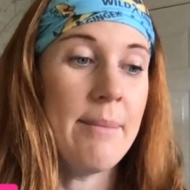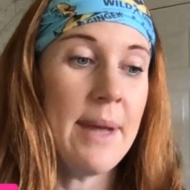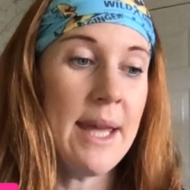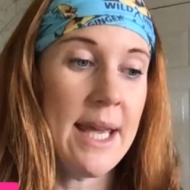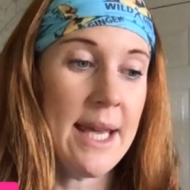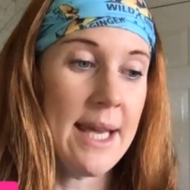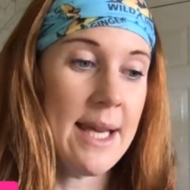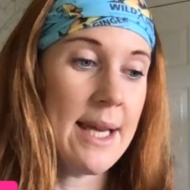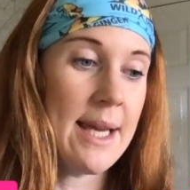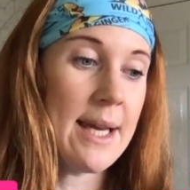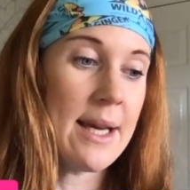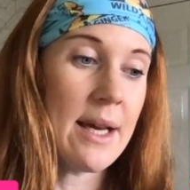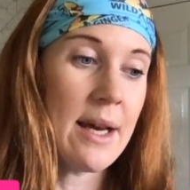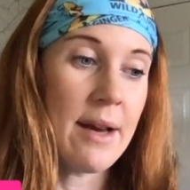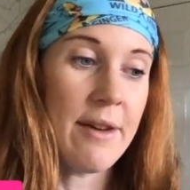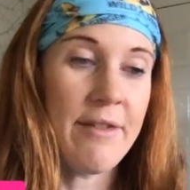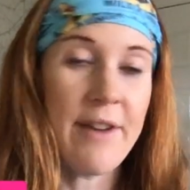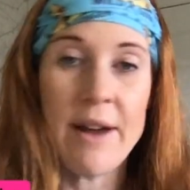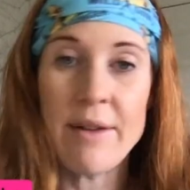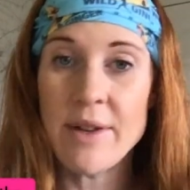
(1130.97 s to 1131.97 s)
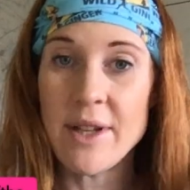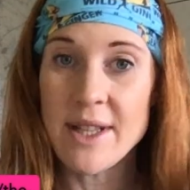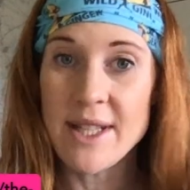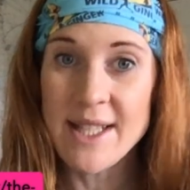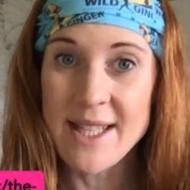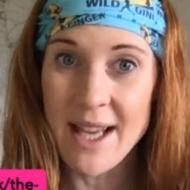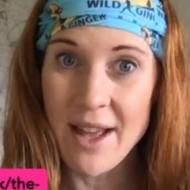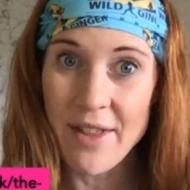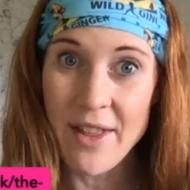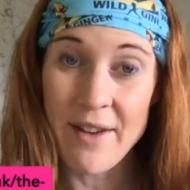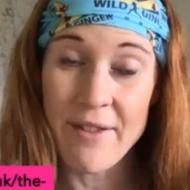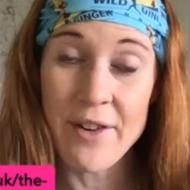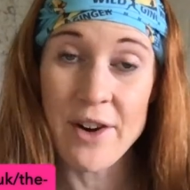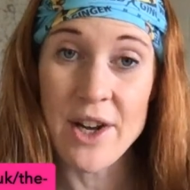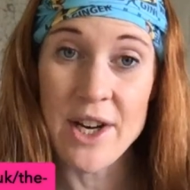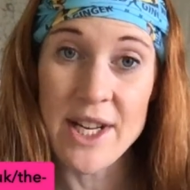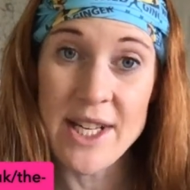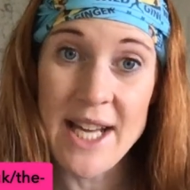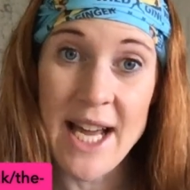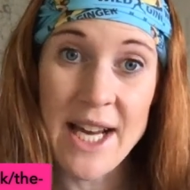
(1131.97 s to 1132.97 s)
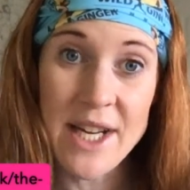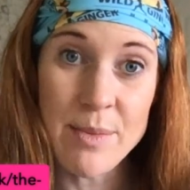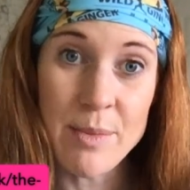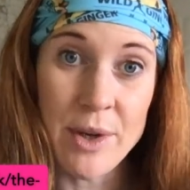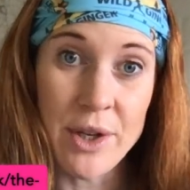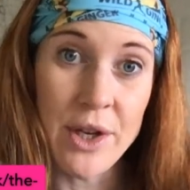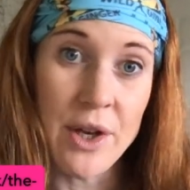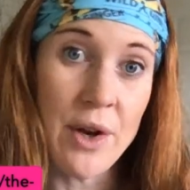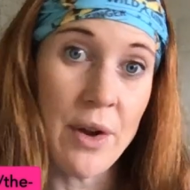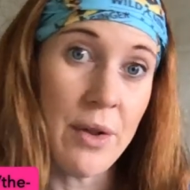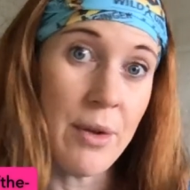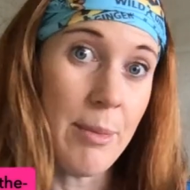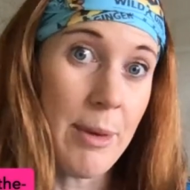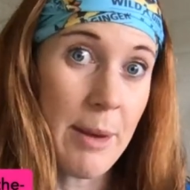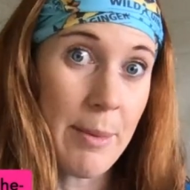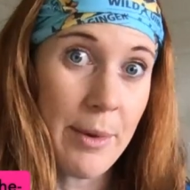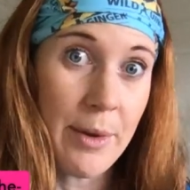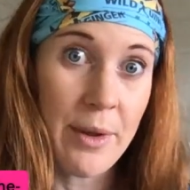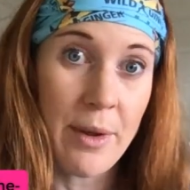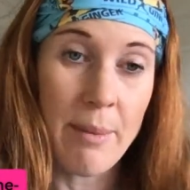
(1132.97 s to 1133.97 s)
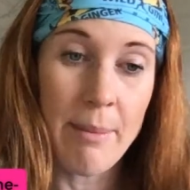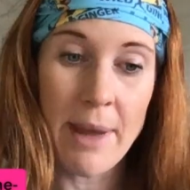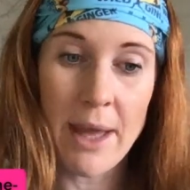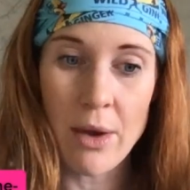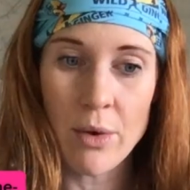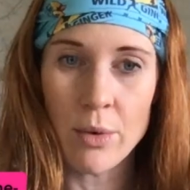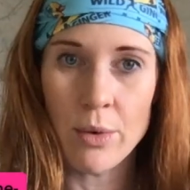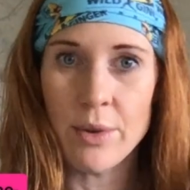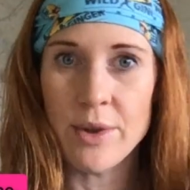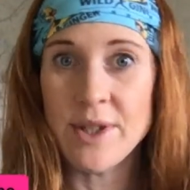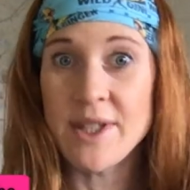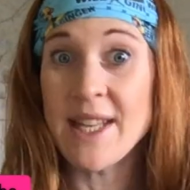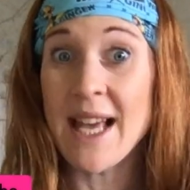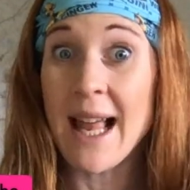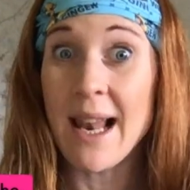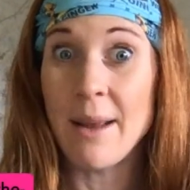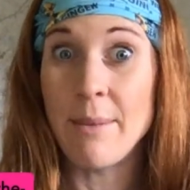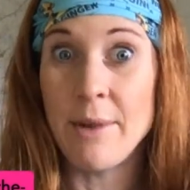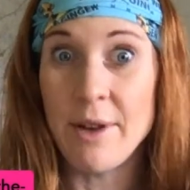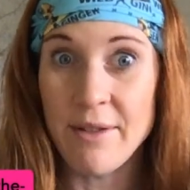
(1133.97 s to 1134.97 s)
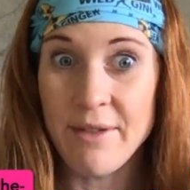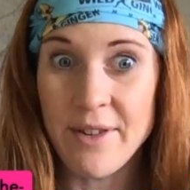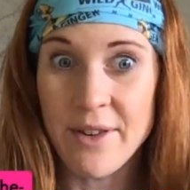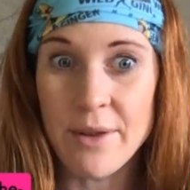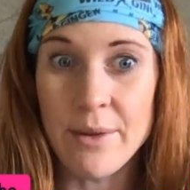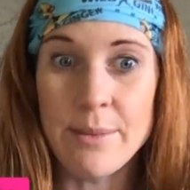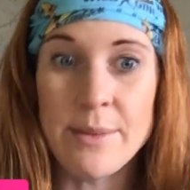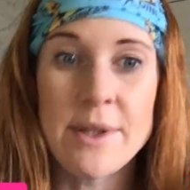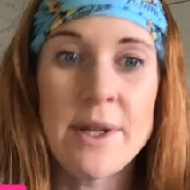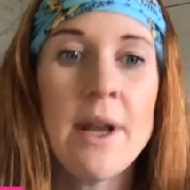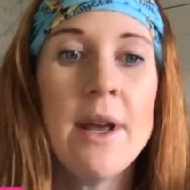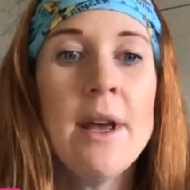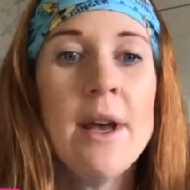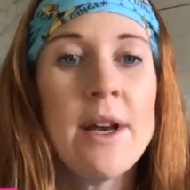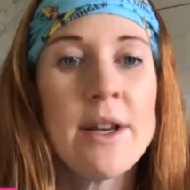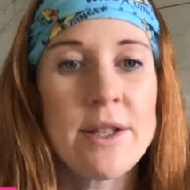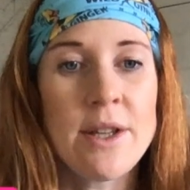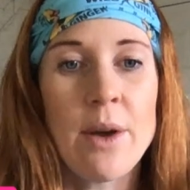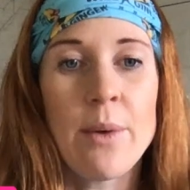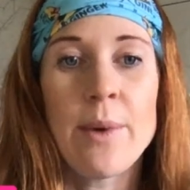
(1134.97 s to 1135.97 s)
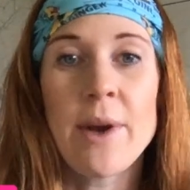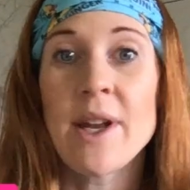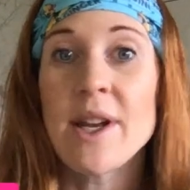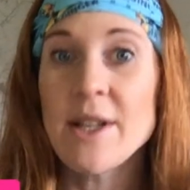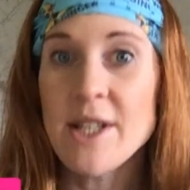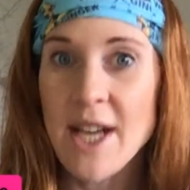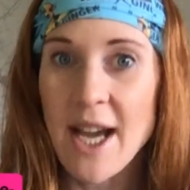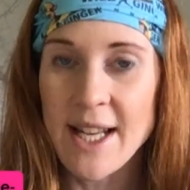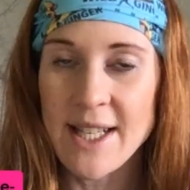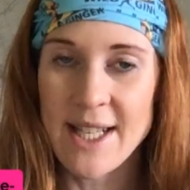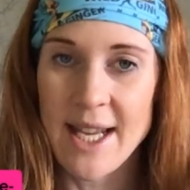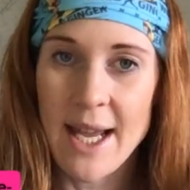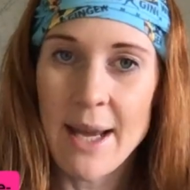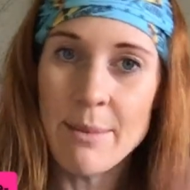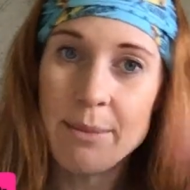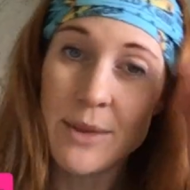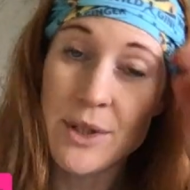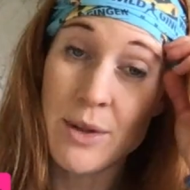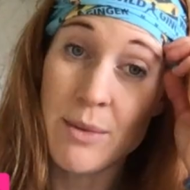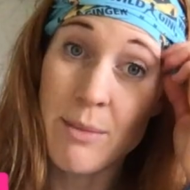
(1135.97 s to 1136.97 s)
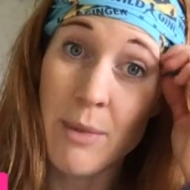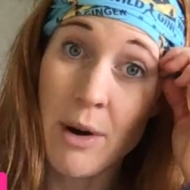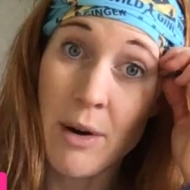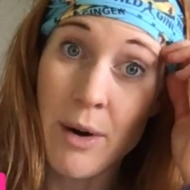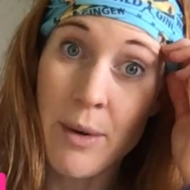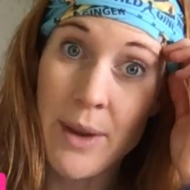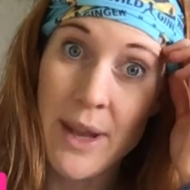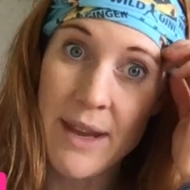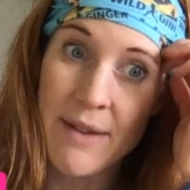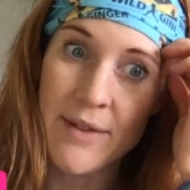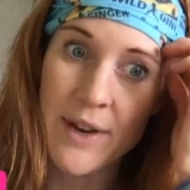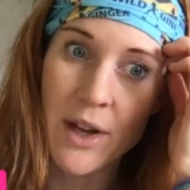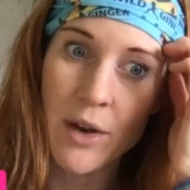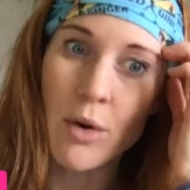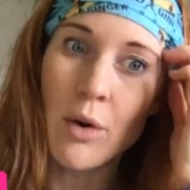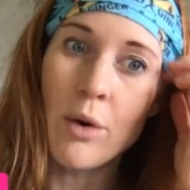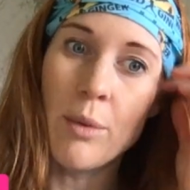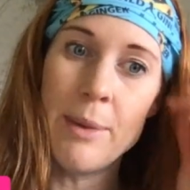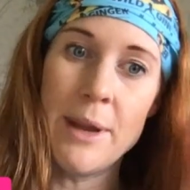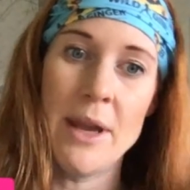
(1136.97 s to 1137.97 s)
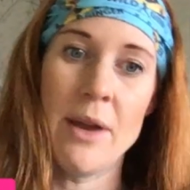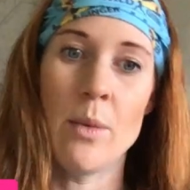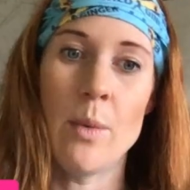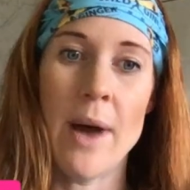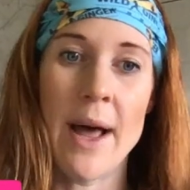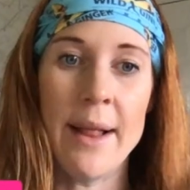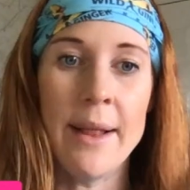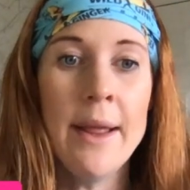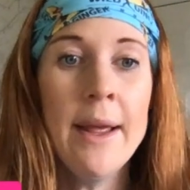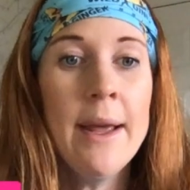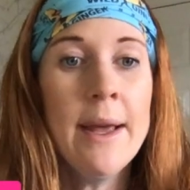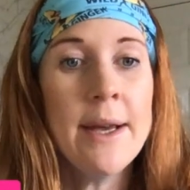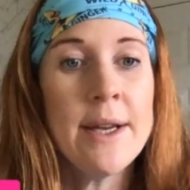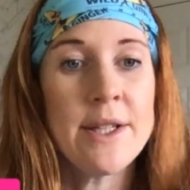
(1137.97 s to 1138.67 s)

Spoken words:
He founded the South African Attachment, you know, the people that make all the Salomon films. So we're going to chat to him tomorrow evening, all being well.